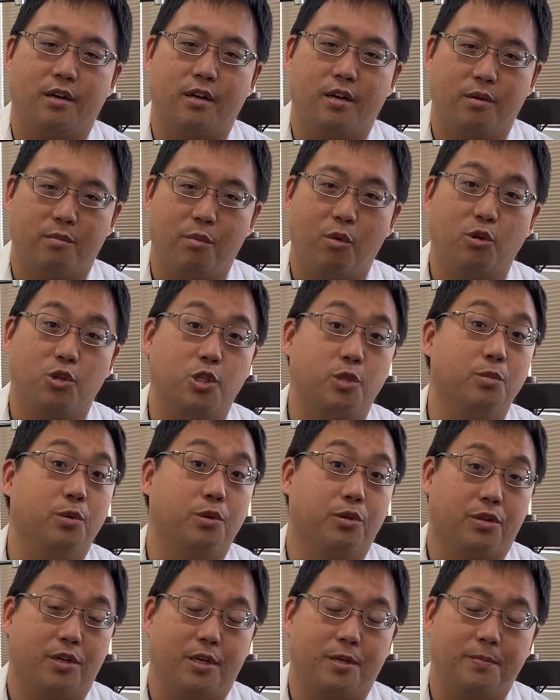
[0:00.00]
more
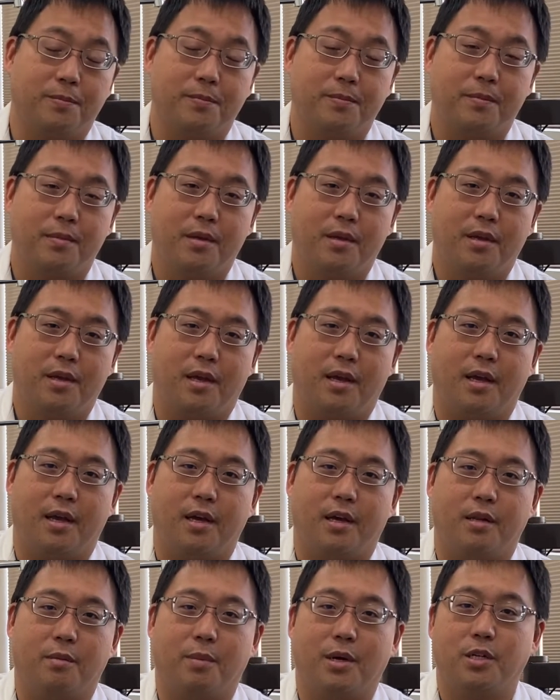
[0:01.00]
smoothly.
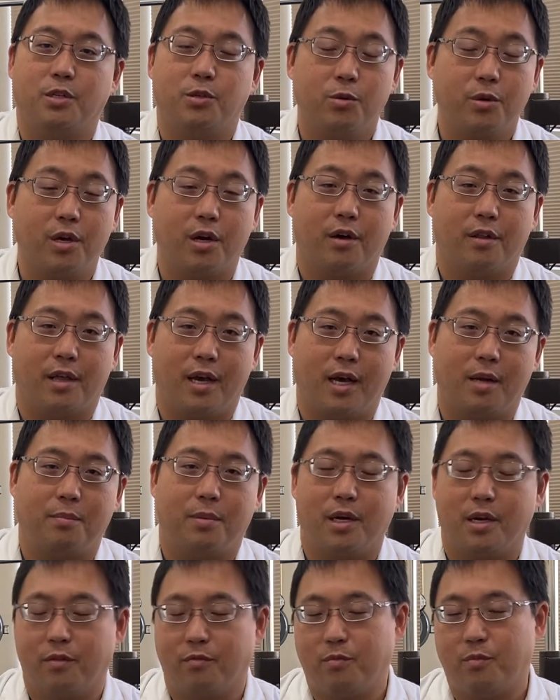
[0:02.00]
And by doing all that,
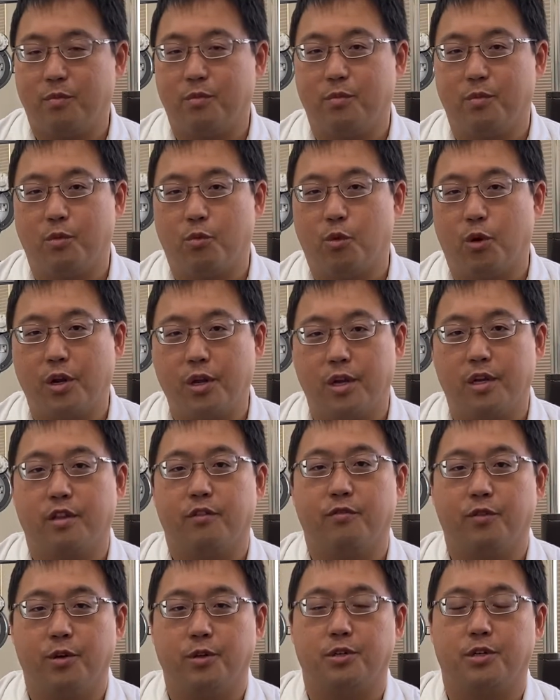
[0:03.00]
by working on the
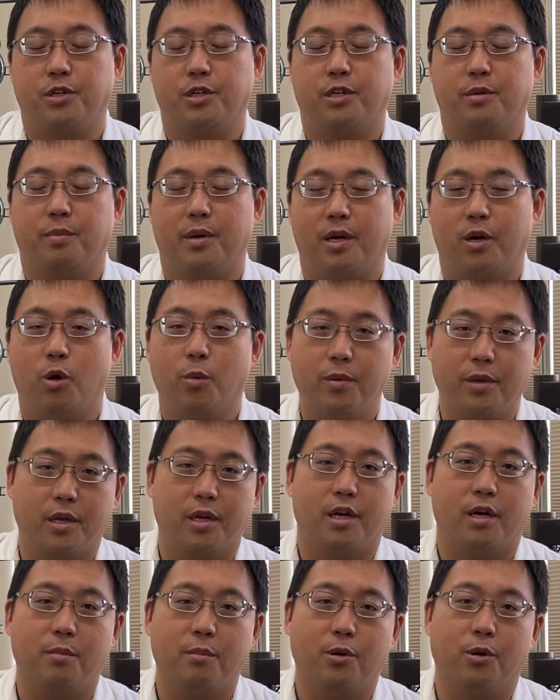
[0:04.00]
filter, by opening it
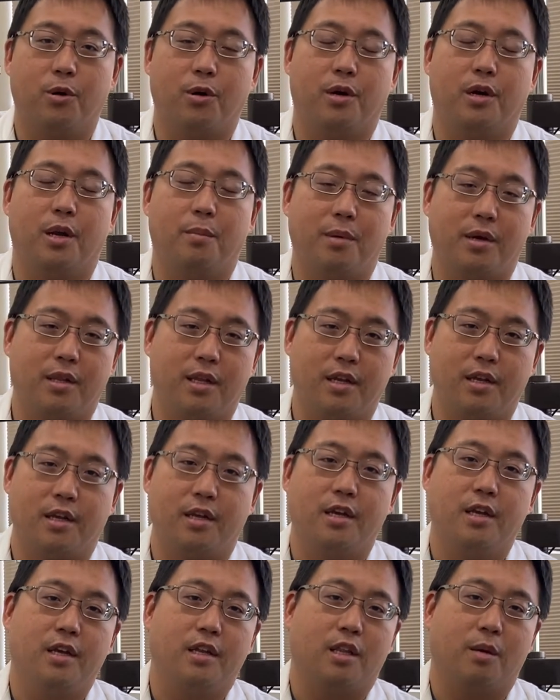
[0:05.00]
up more, and by letting
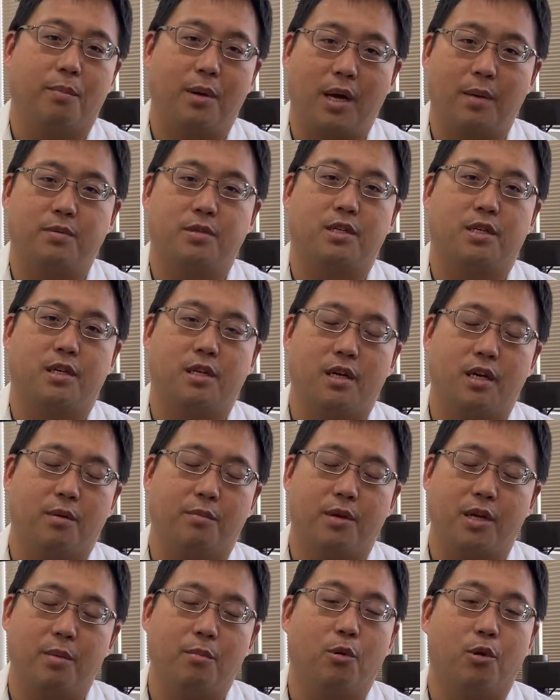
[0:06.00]
the pipes
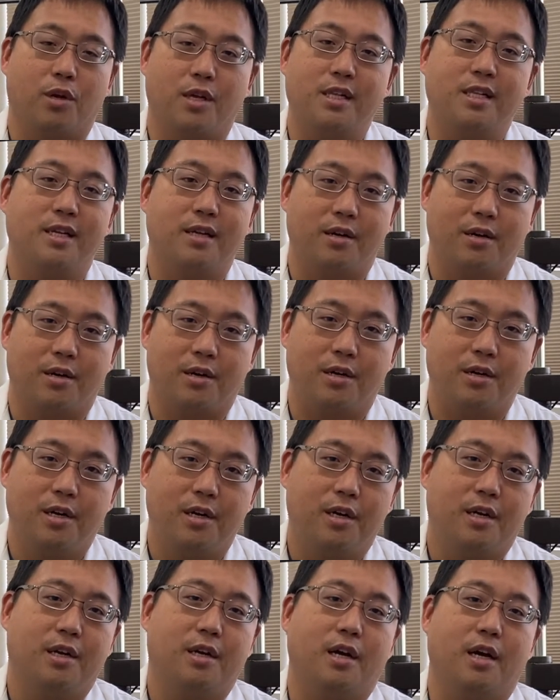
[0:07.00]
become more clear,
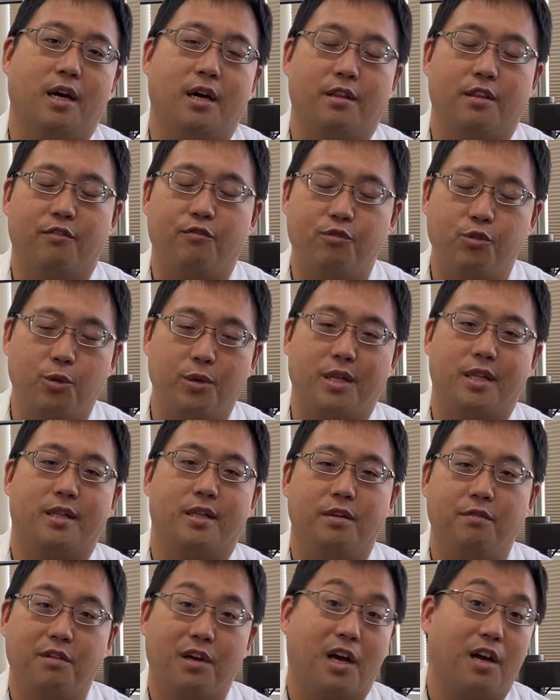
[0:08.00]
the fluid can
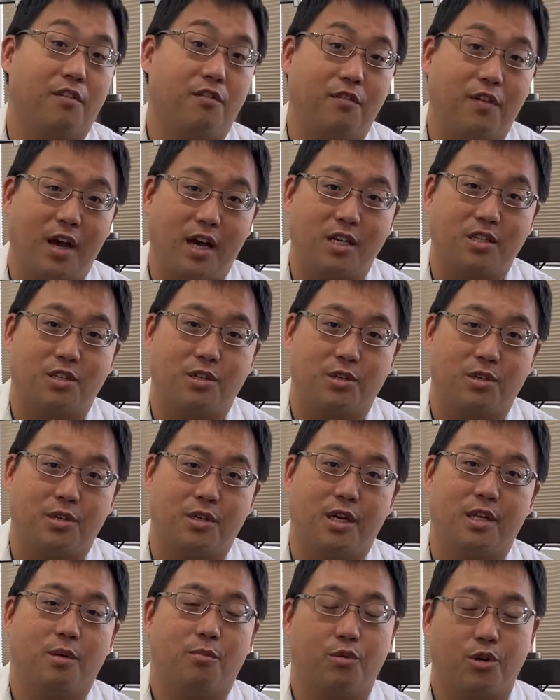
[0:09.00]
leave the eye faster
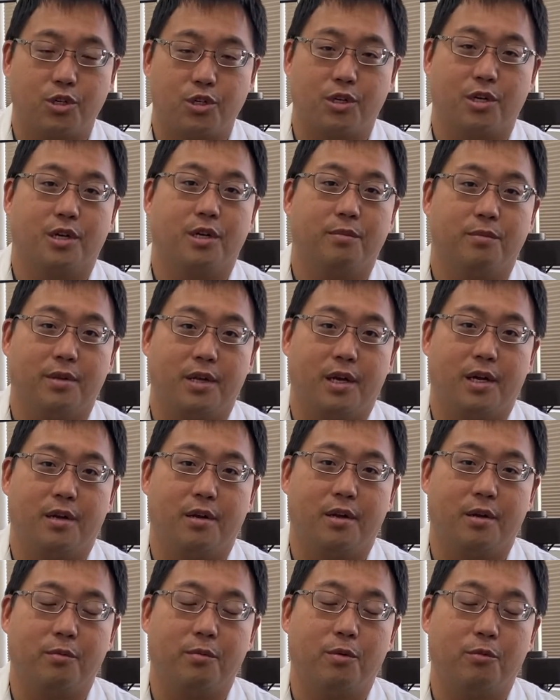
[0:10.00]
and the pressure can come
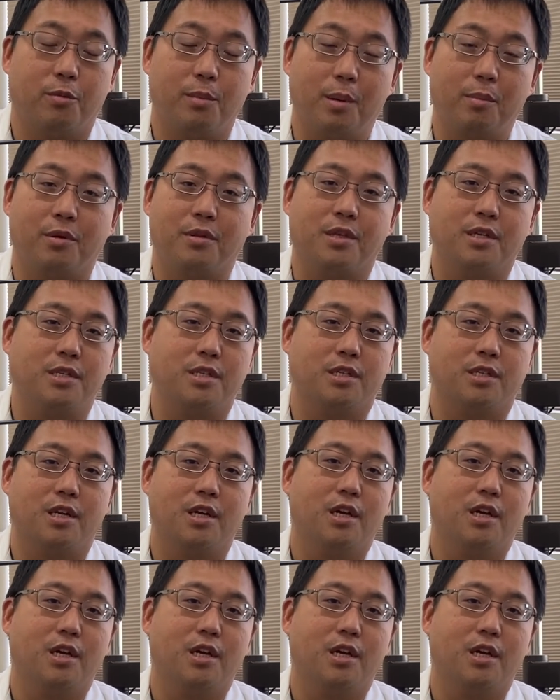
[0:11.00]
down. Remember, this is